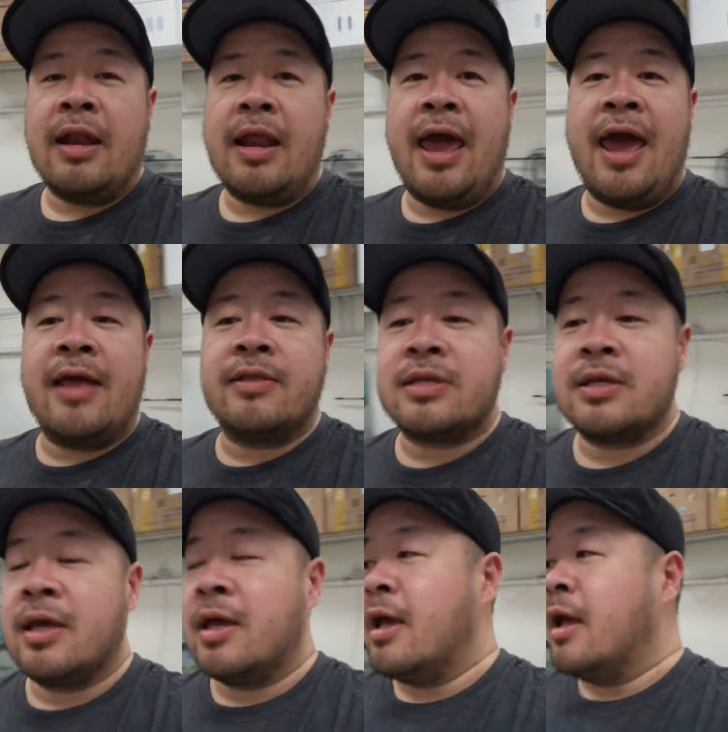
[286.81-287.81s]
And
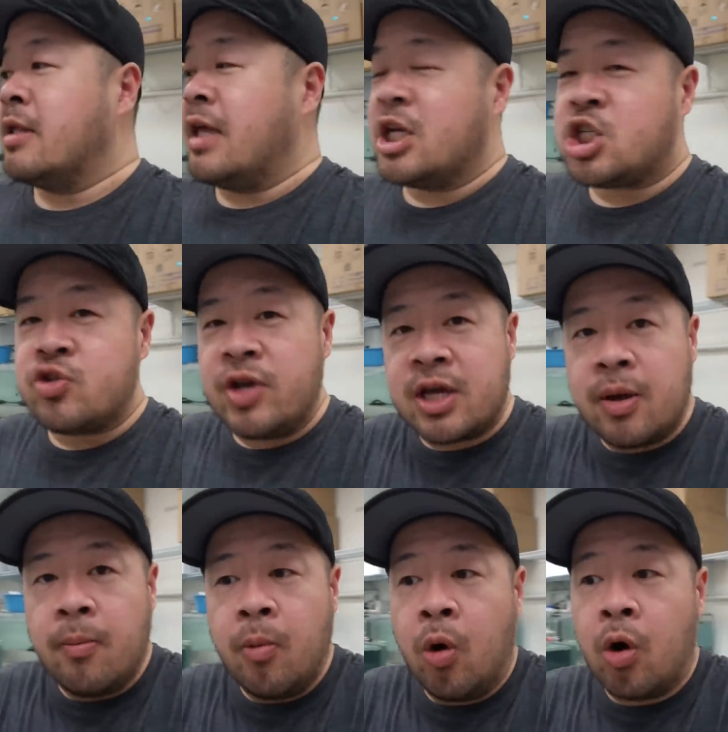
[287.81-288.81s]
they shrink
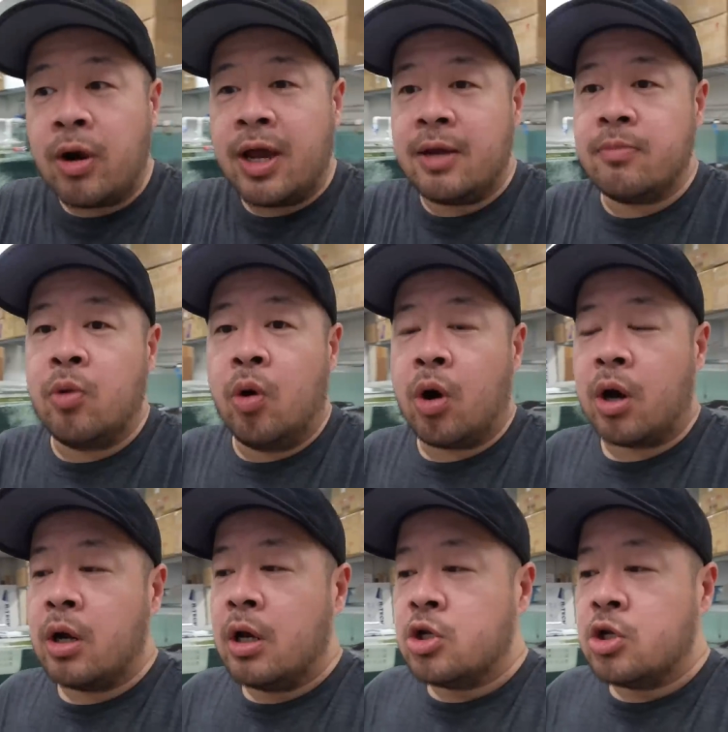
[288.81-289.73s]
more and more.